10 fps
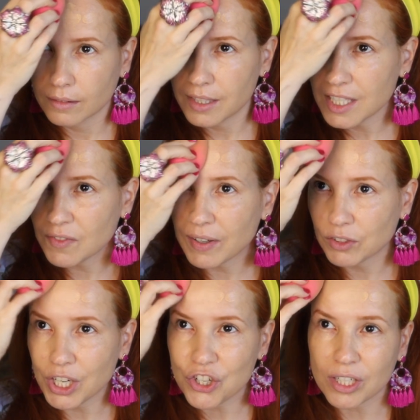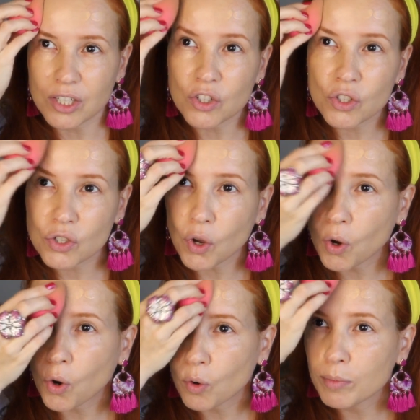This foundation is
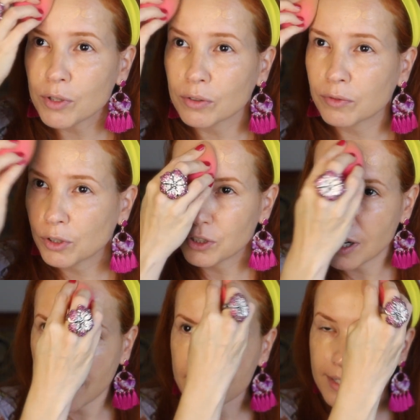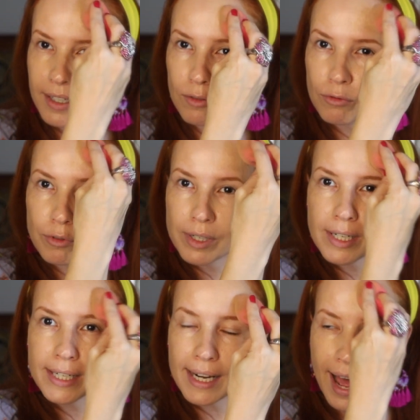so beautiful, you guys. It
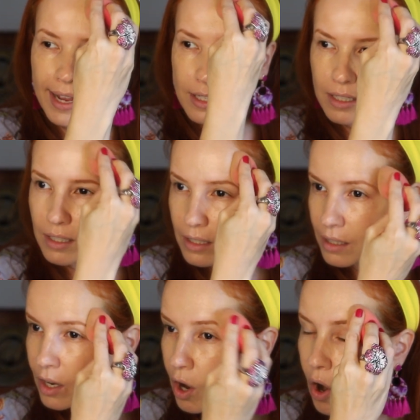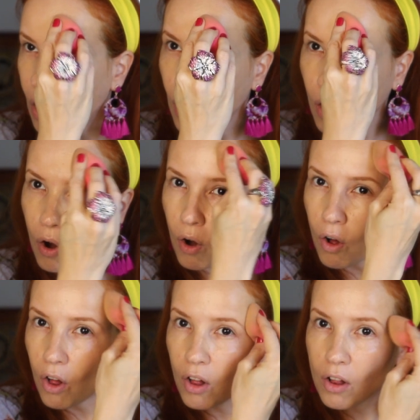really lasts
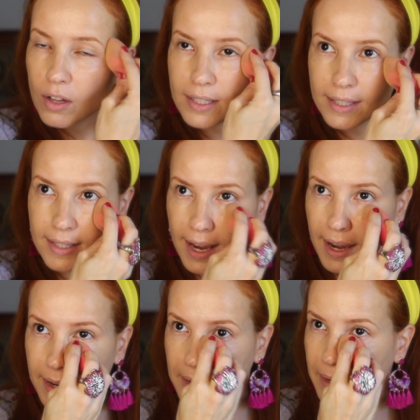all day.